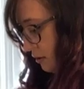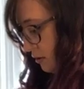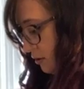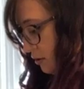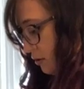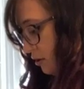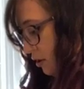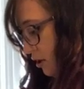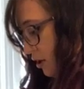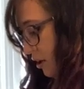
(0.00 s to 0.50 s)
I
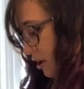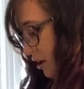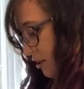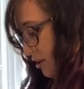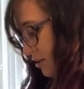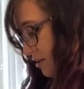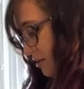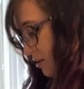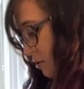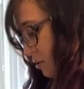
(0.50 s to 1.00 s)

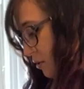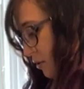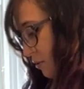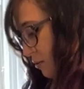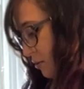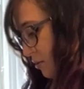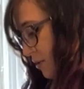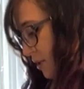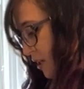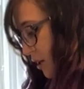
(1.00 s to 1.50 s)
just don't,
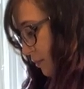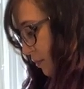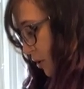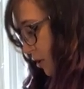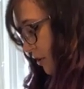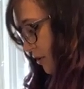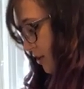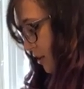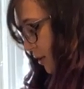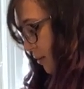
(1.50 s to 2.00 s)
you always hear
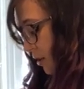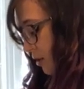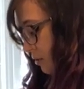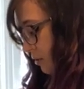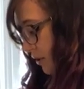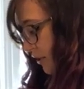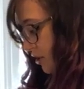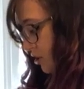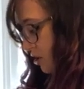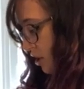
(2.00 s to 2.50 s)
me all the time, I
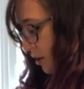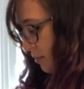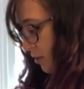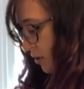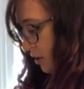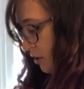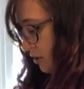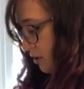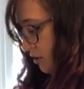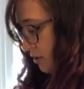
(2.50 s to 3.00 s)
don't like
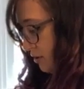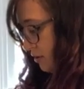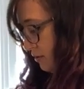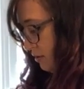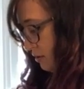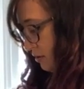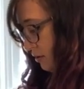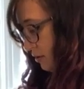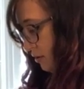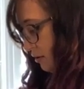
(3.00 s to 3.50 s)
chopping
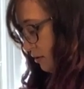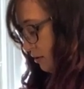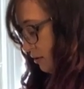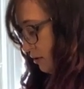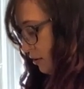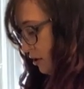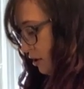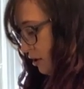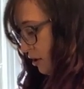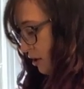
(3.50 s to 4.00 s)
onions.
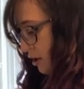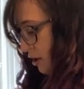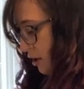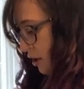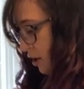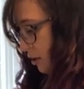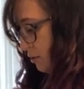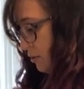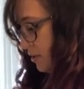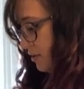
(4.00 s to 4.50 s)
I
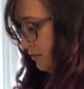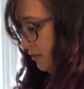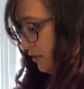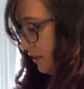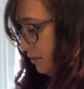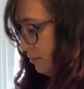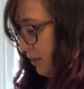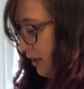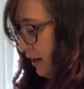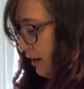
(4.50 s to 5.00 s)
always feel
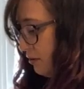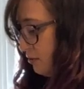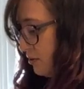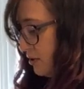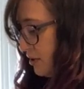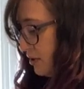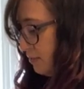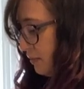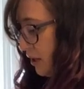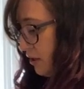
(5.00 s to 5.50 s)
like my
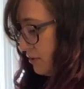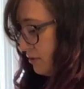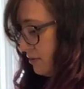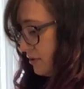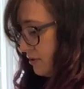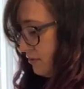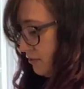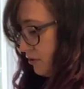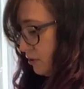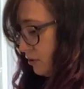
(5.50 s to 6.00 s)
house
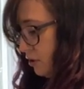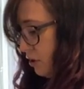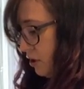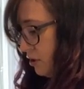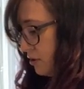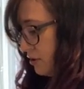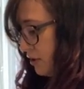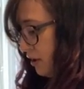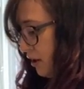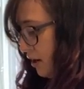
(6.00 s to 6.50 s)
smells for a
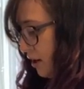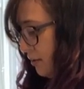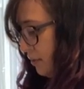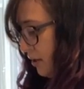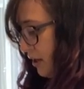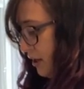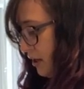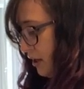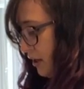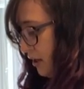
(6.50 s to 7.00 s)
long time
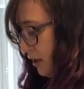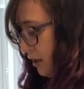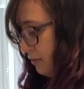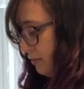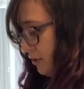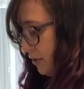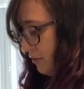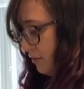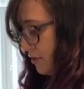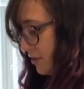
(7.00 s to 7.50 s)
and I can't
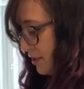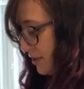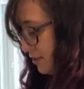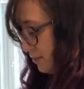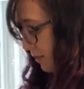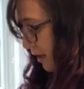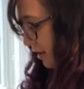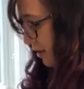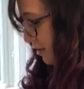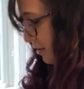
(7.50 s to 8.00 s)
get rid of the
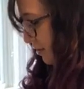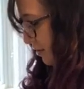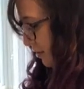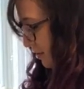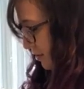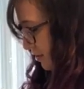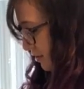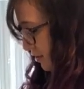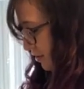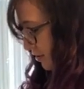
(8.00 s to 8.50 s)

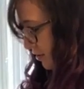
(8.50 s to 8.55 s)
smell.